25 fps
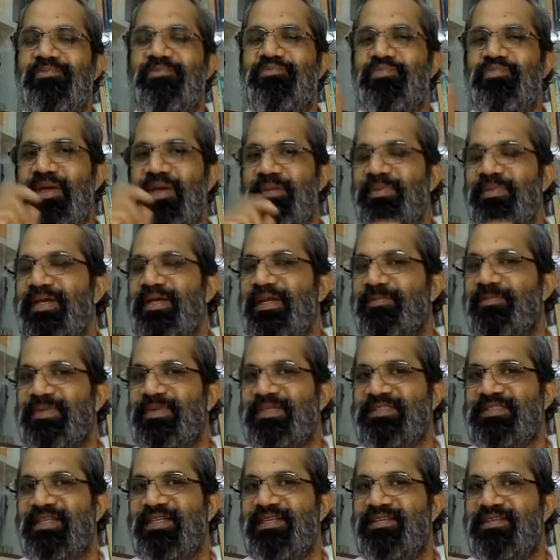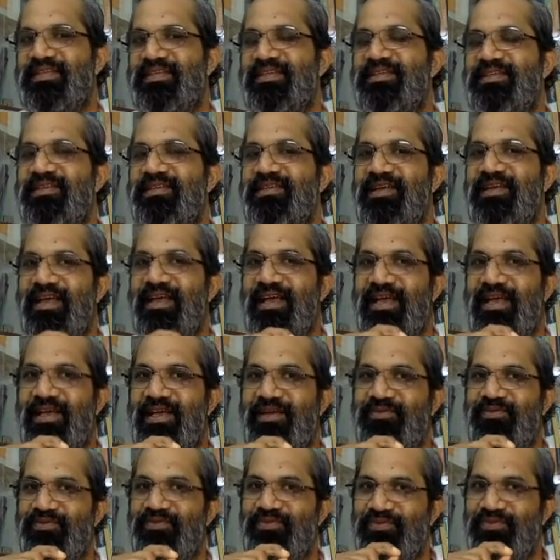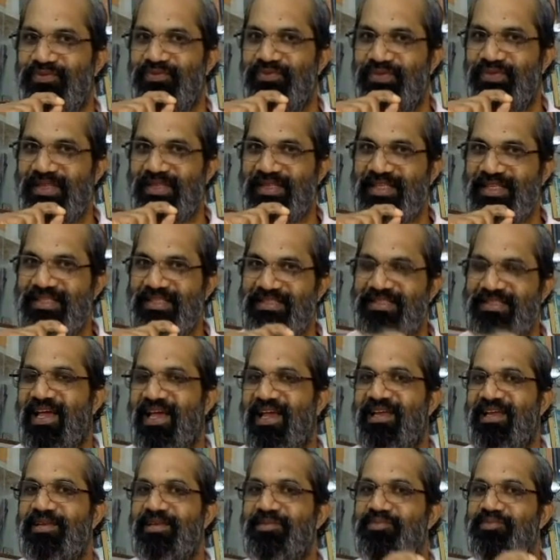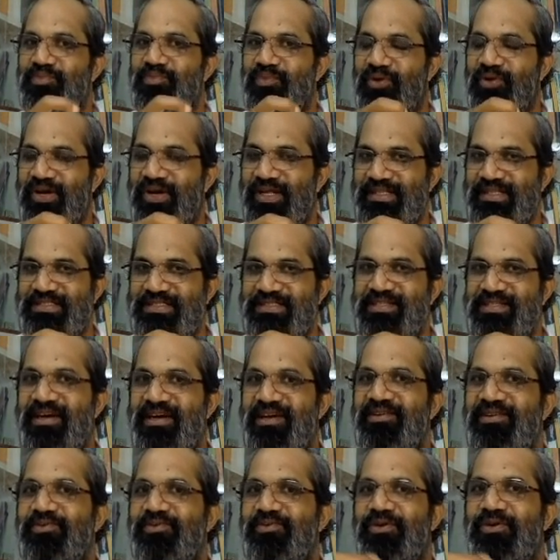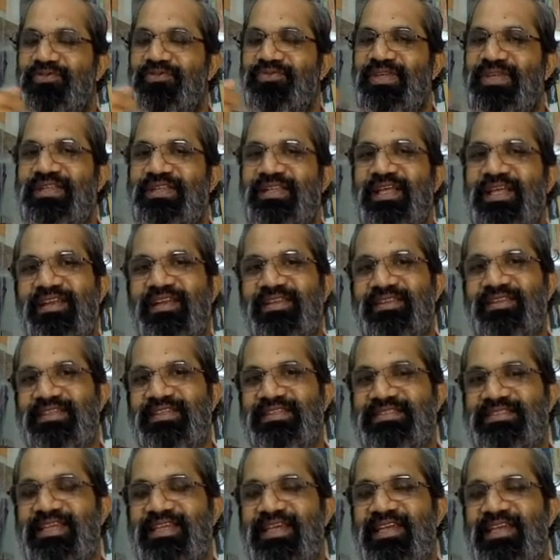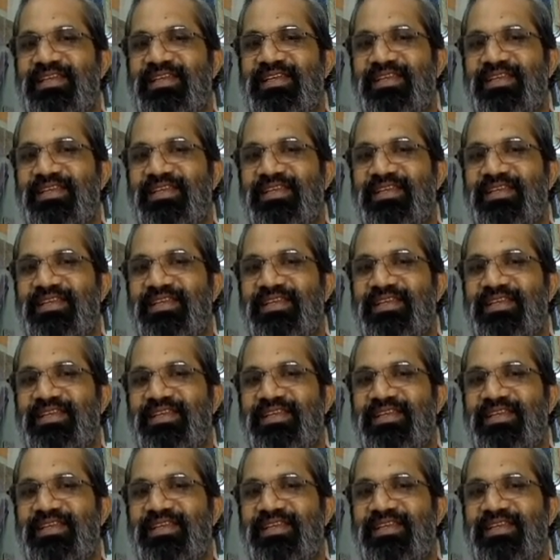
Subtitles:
may be represented with a sign morning star or with another sign